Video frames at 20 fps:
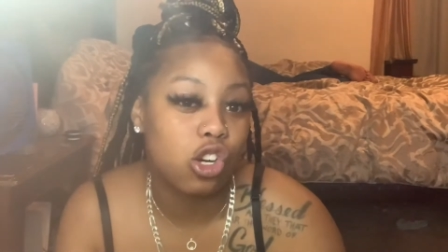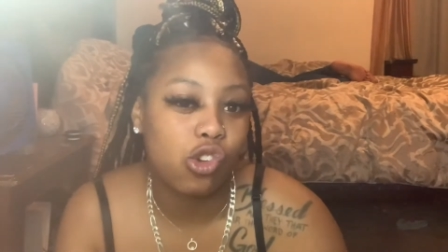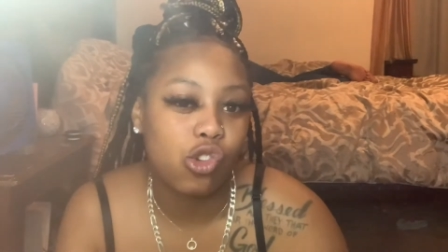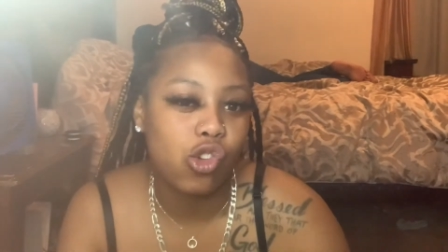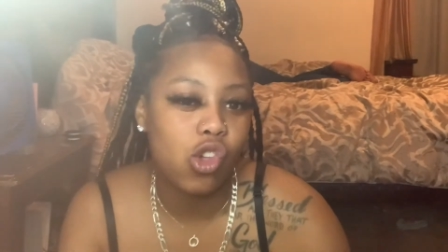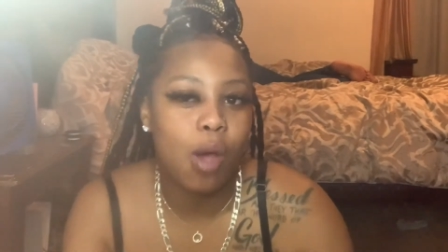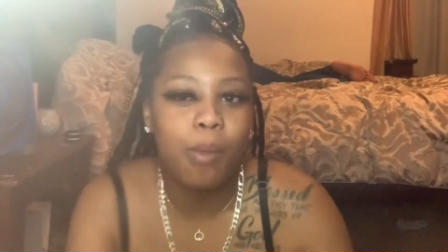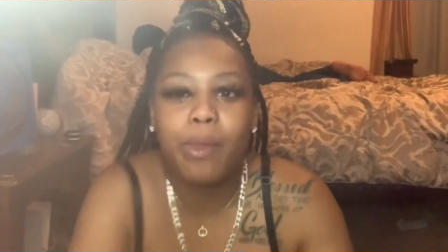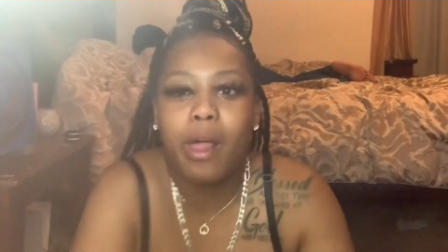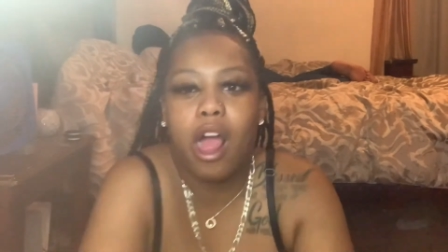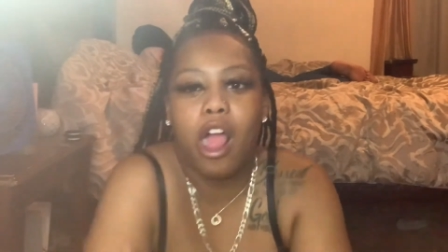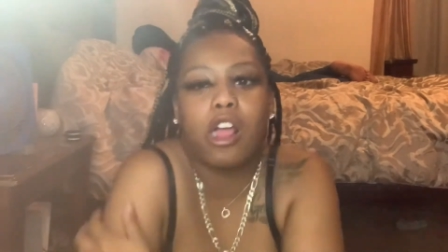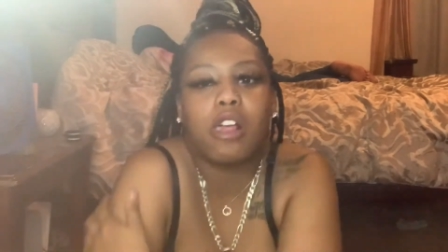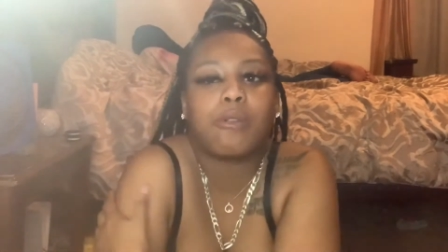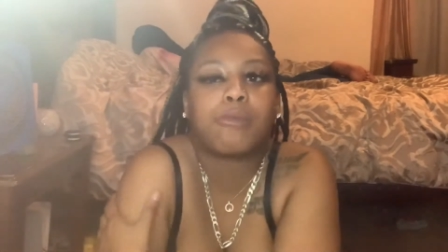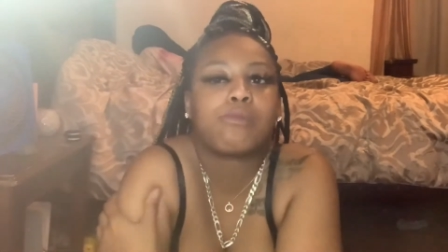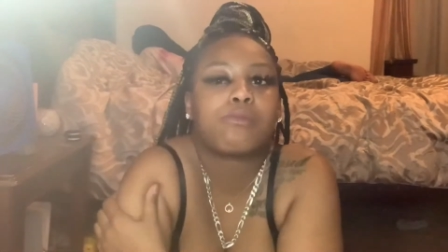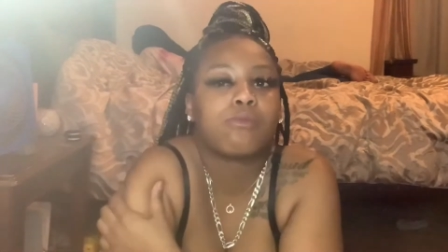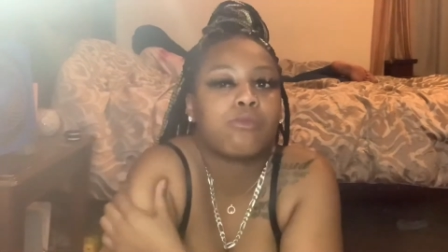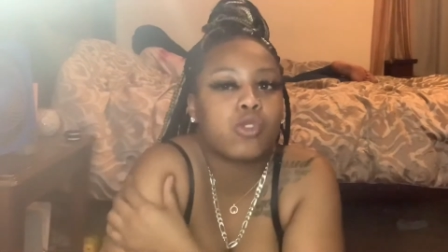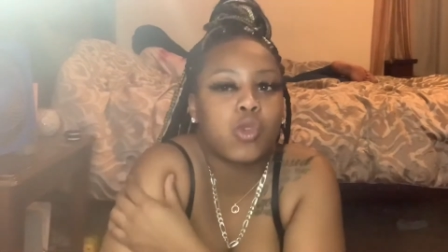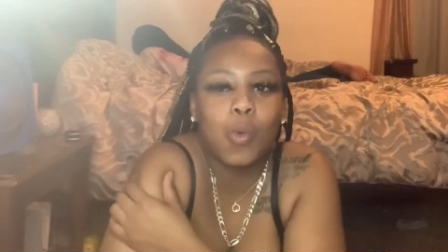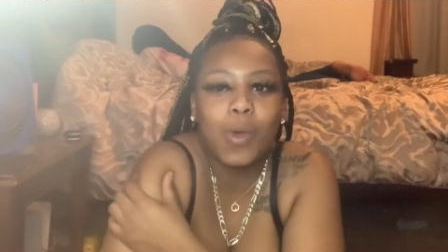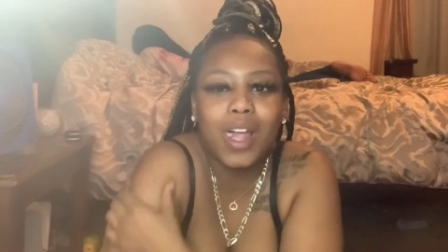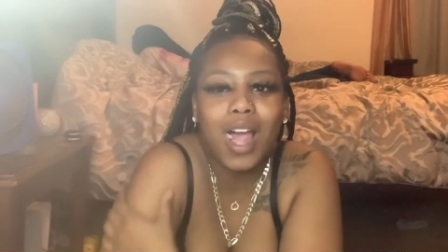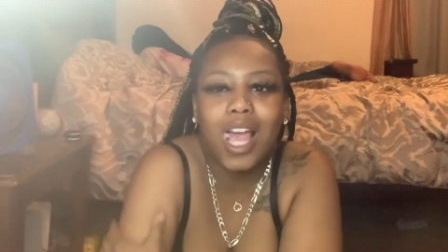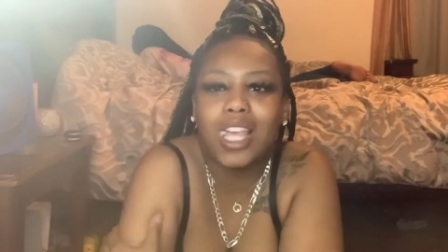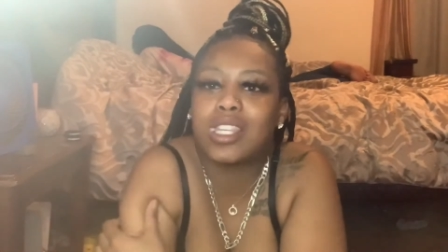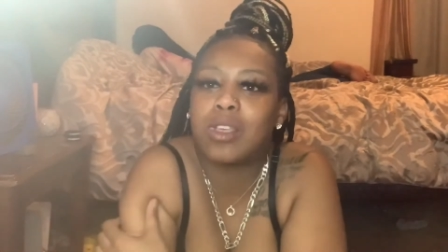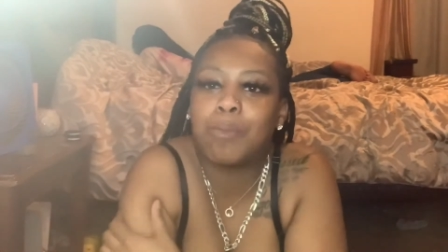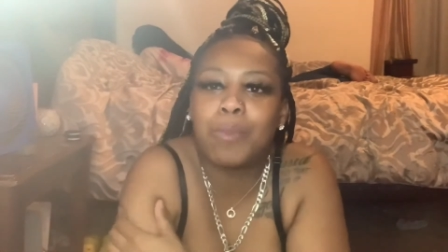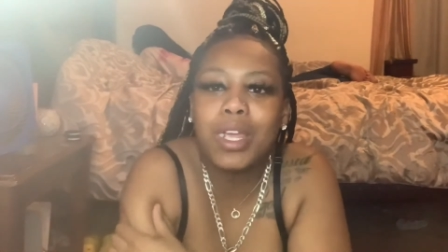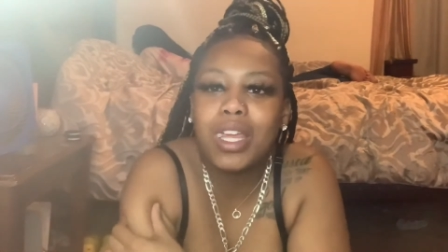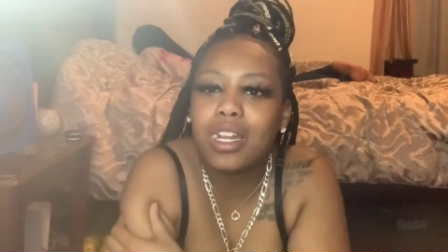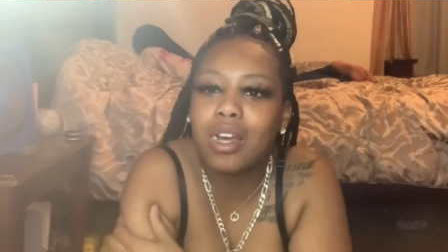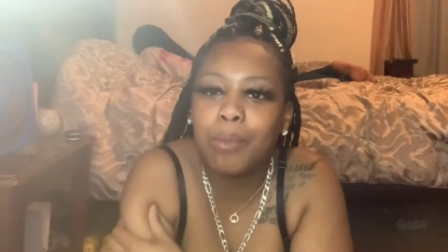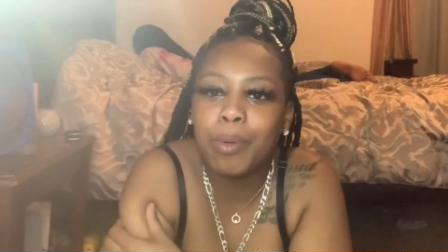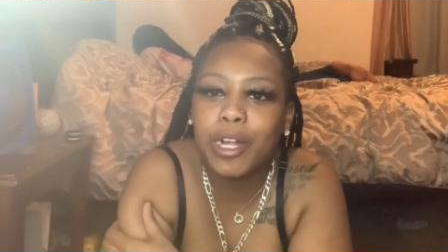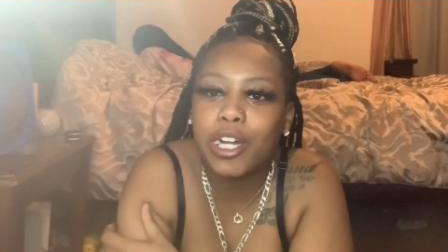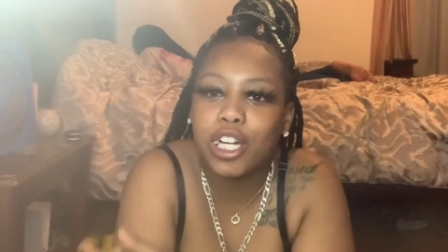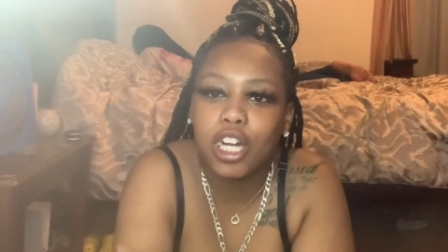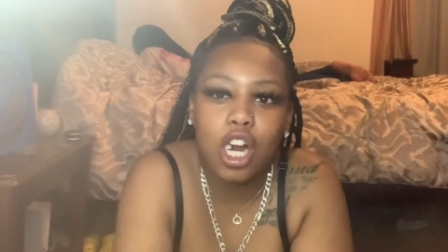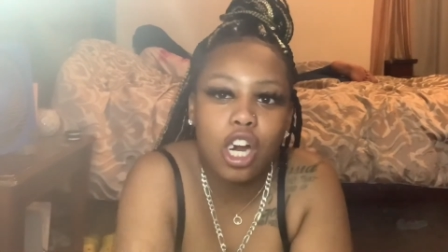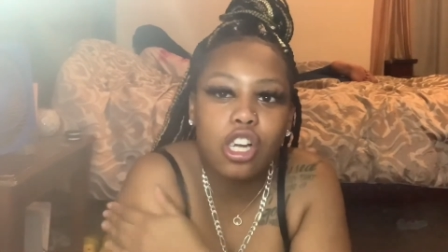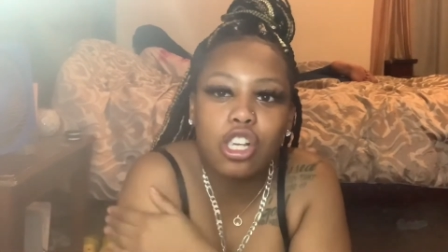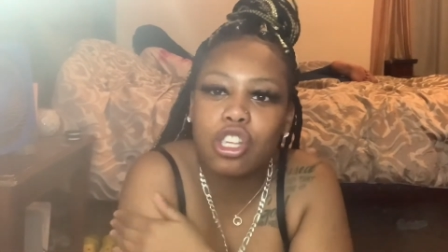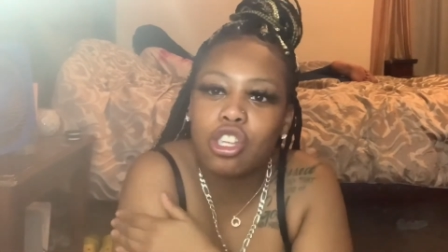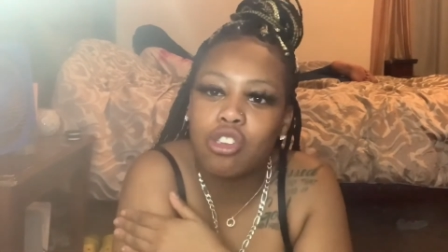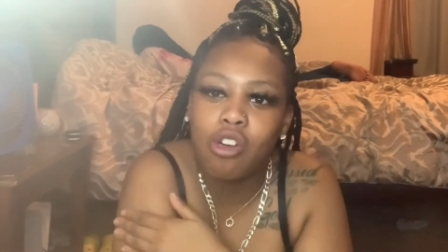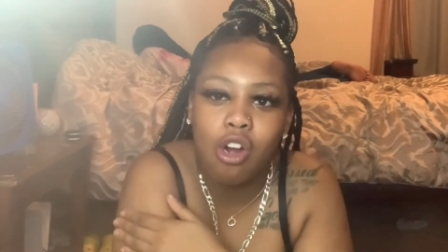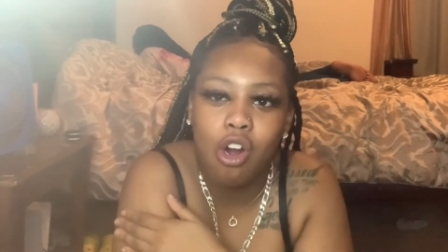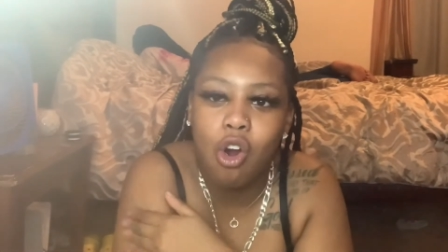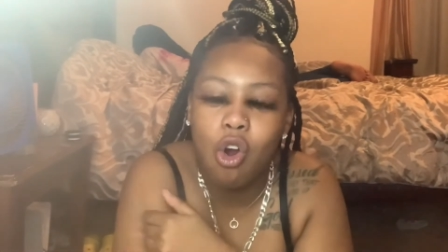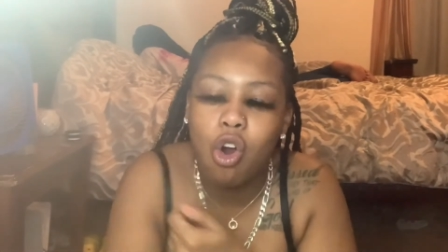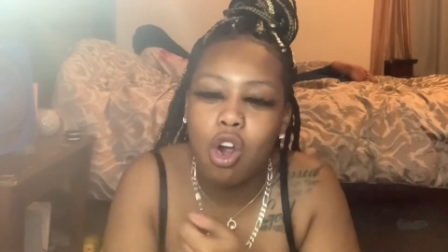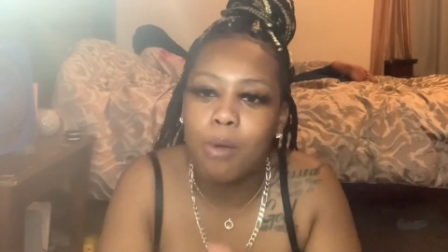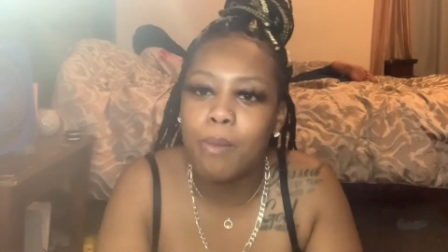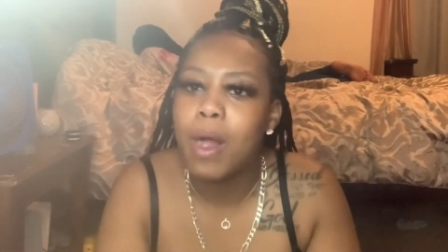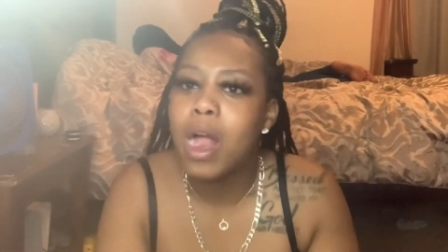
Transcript: So I'm like, we got some meat up here. Hers is on her arm.